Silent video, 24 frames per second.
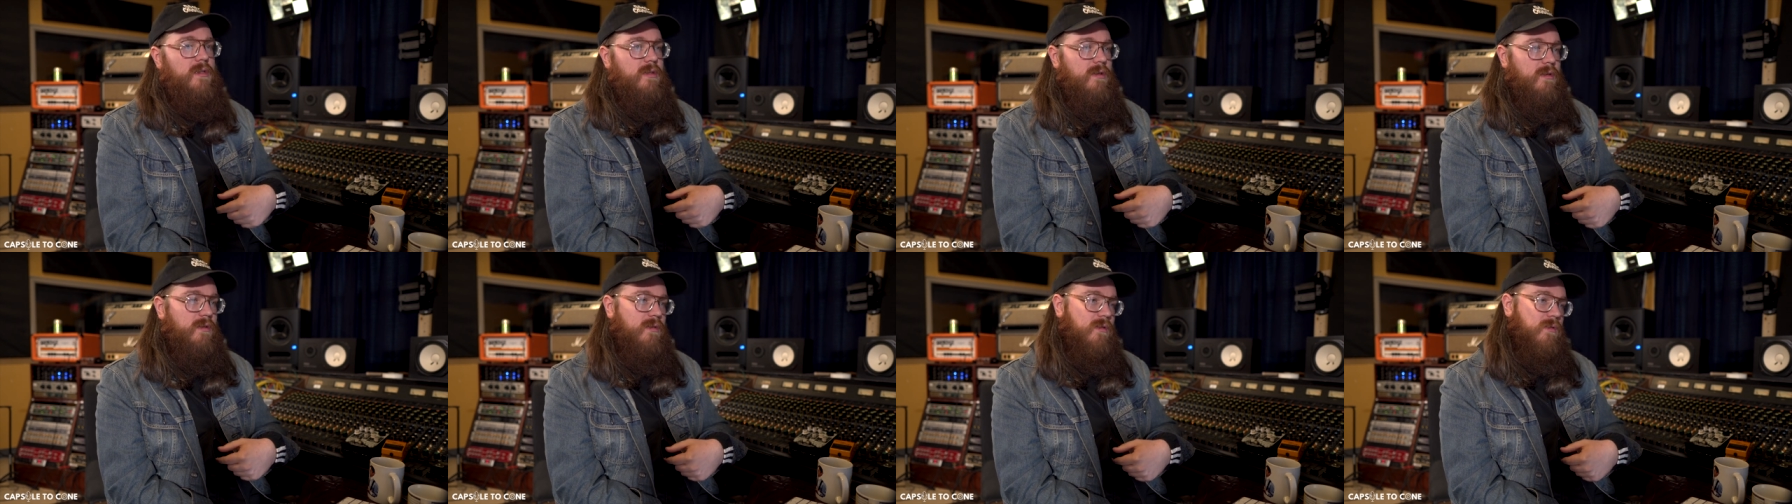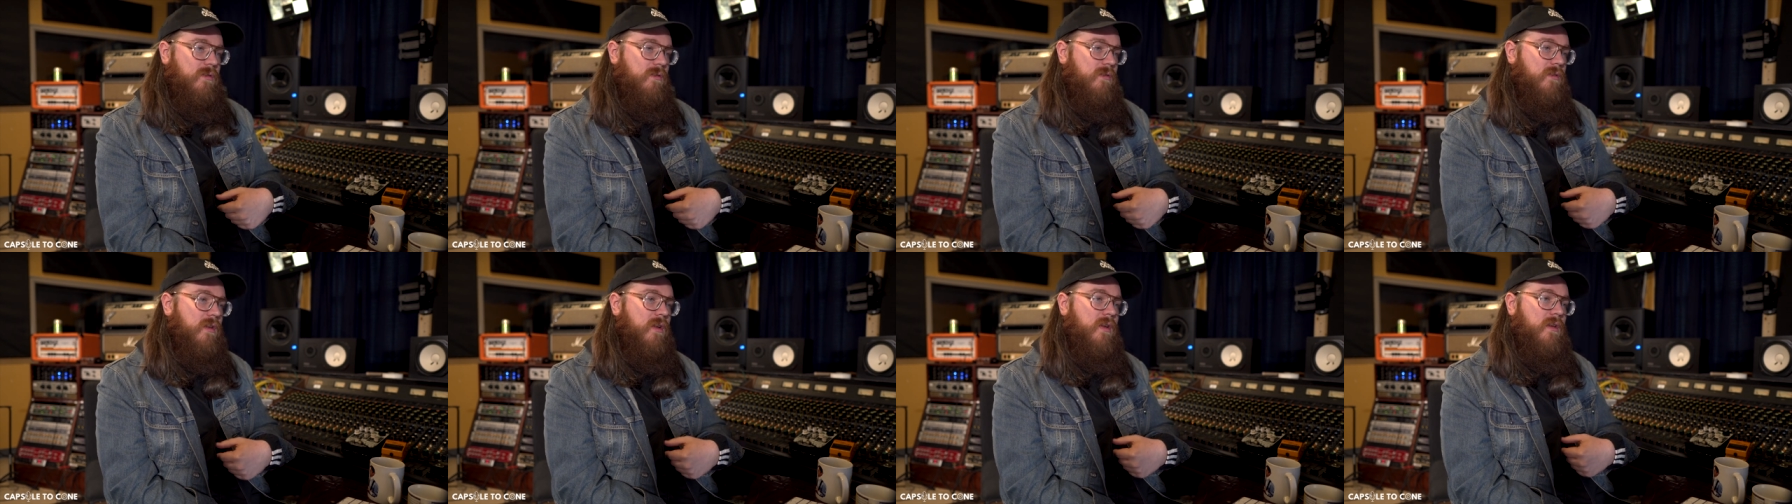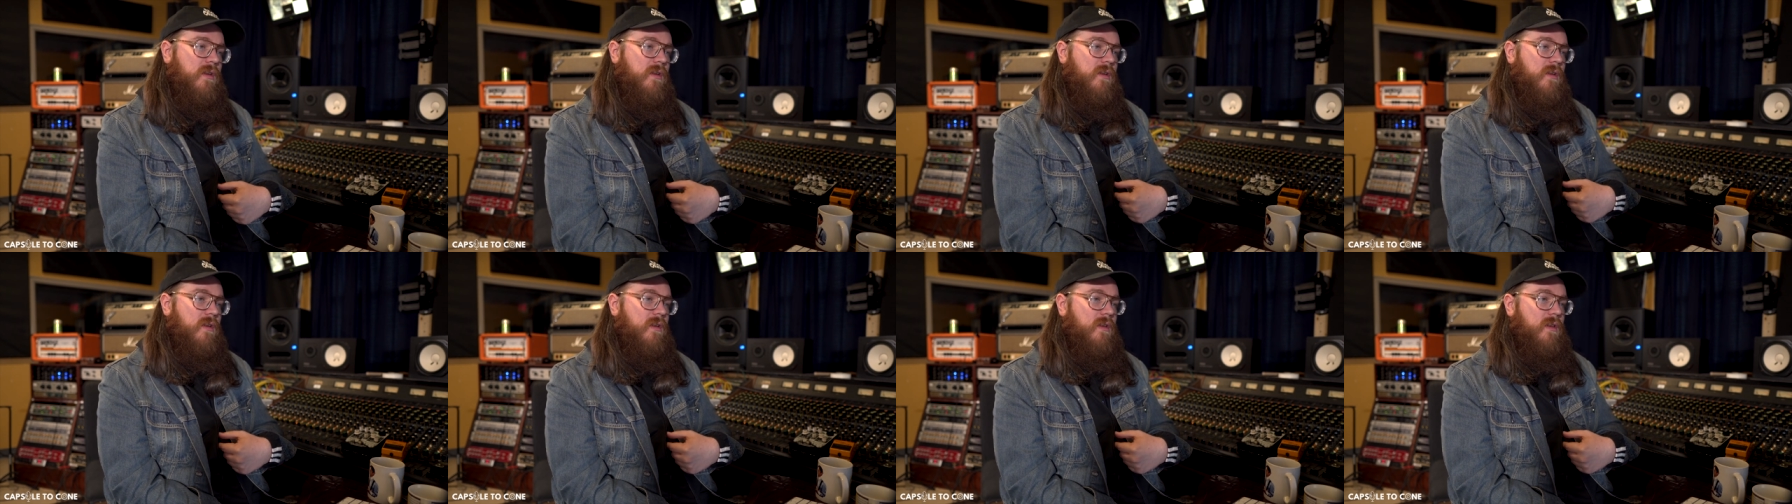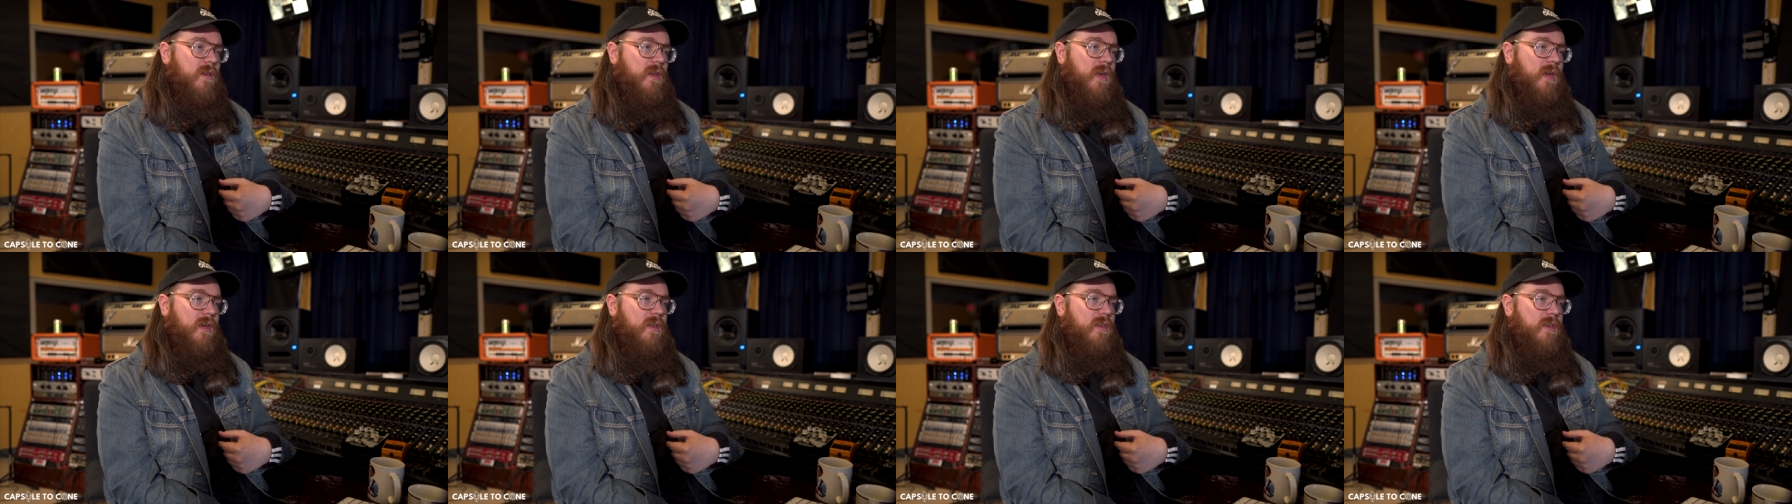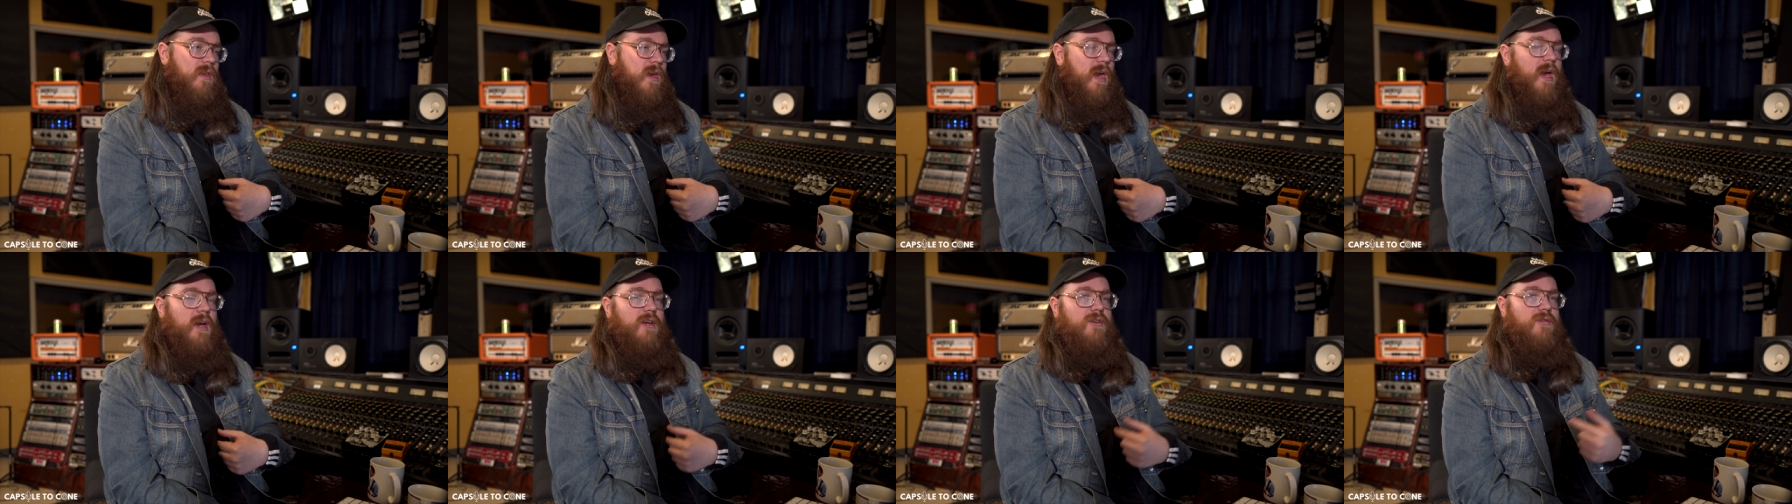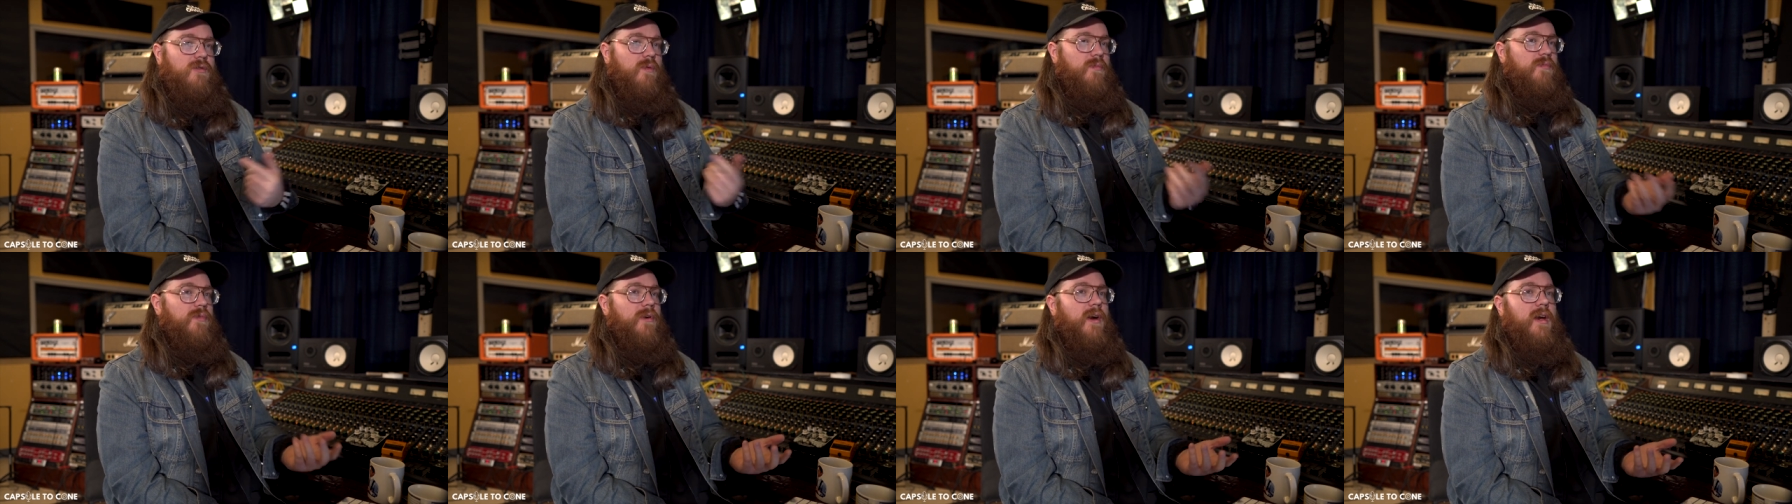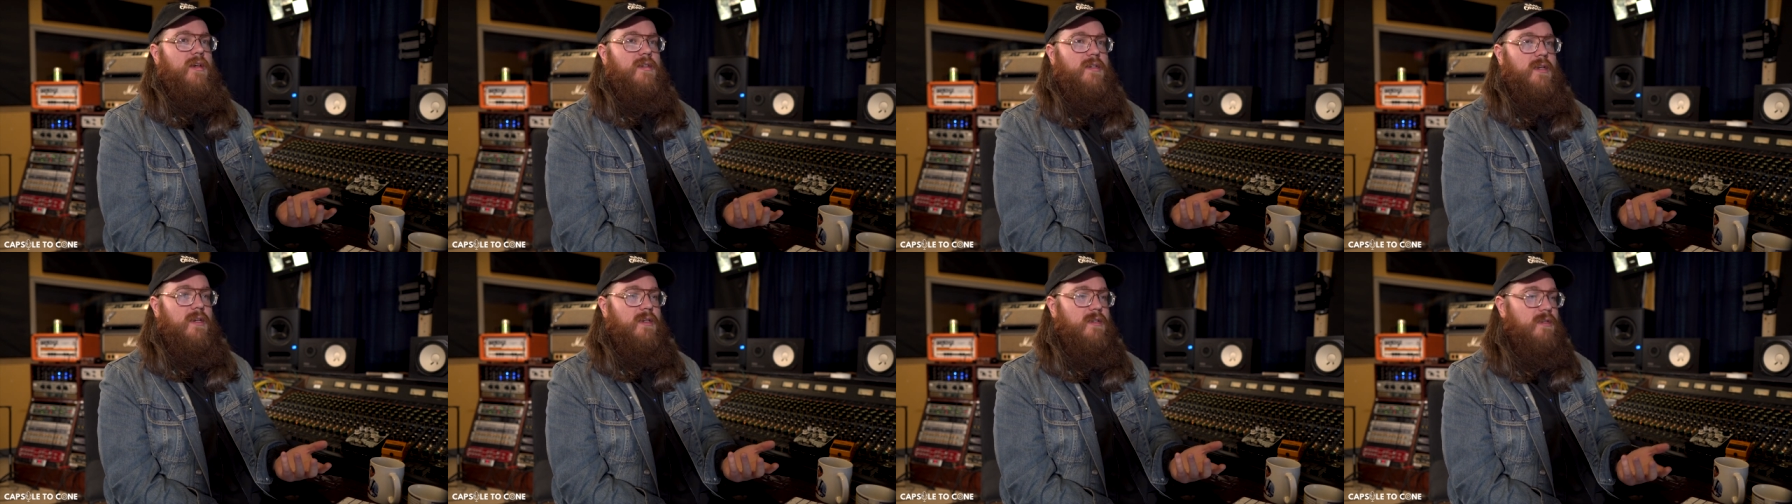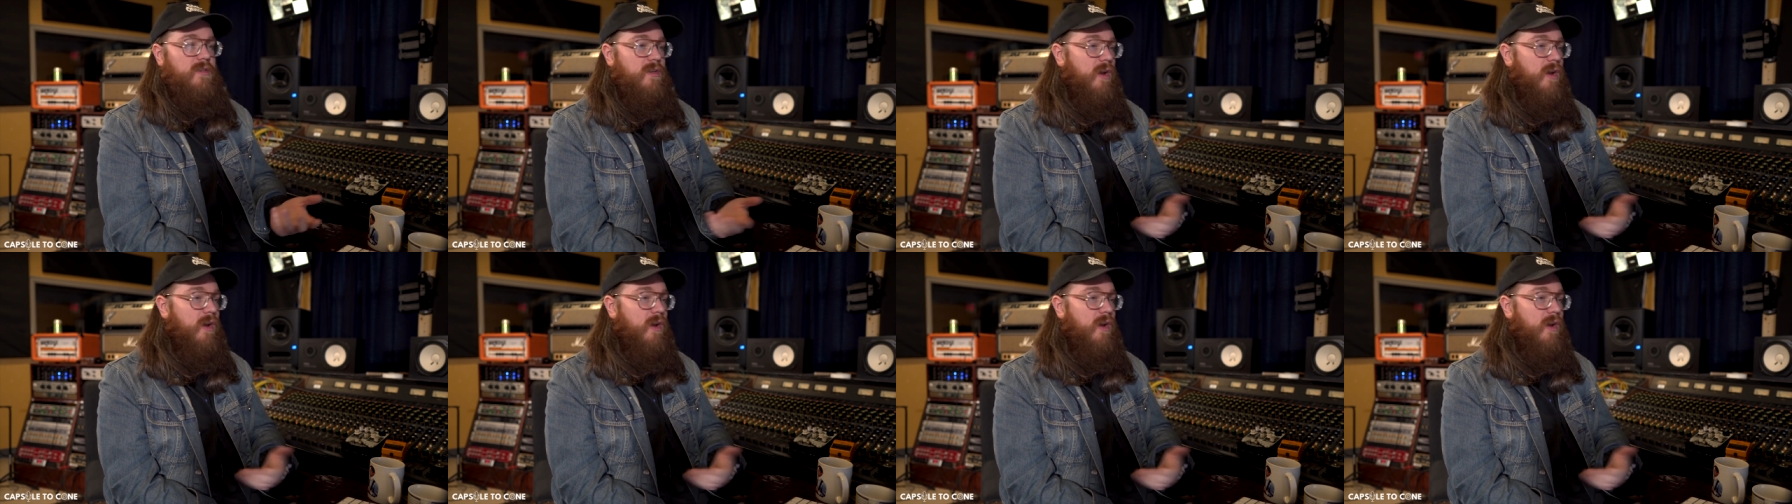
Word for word: to like the actual process.